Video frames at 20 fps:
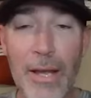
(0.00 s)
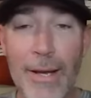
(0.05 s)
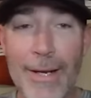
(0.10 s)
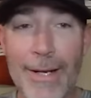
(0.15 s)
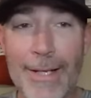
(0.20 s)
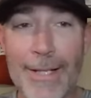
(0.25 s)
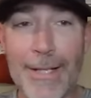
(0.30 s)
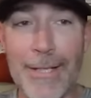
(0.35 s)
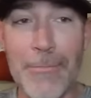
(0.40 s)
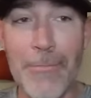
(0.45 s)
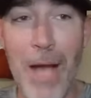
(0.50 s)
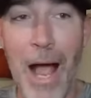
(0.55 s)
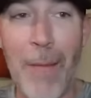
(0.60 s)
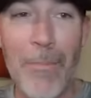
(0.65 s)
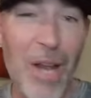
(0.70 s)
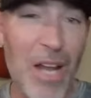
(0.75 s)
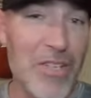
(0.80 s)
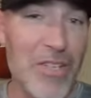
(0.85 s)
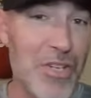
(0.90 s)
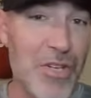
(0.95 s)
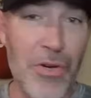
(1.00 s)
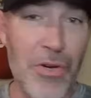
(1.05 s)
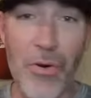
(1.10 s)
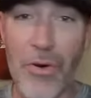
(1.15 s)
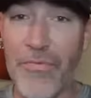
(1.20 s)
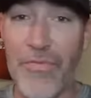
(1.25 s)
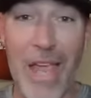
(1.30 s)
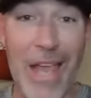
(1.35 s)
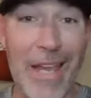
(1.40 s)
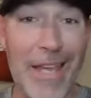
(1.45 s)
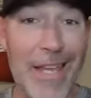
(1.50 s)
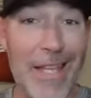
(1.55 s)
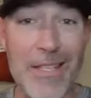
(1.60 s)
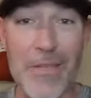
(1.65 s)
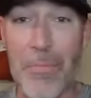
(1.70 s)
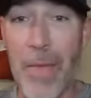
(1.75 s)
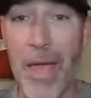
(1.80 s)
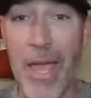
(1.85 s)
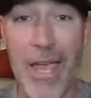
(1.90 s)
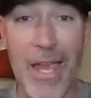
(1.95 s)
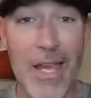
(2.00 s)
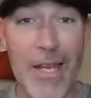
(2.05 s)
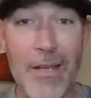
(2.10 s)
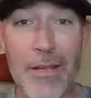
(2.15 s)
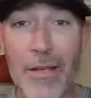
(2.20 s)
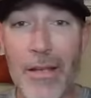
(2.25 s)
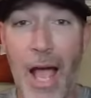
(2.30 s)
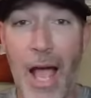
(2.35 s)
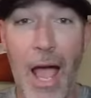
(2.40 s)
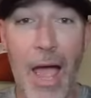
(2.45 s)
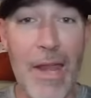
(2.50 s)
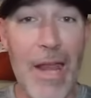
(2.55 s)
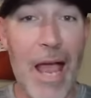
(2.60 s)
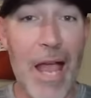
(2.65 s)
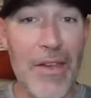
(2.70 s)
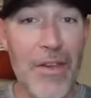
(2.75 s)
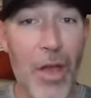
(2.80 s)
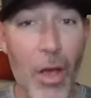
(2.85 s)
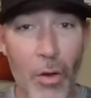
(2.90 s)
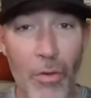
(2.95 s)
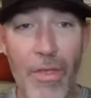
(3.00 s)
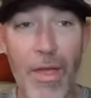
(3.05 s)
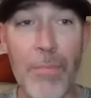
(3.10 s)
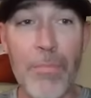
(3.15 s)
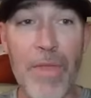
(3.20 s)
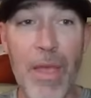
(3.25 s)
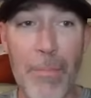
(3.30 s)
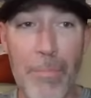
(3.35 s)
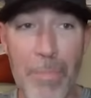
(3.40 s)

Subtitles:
I'm not sure if that gets made. I know that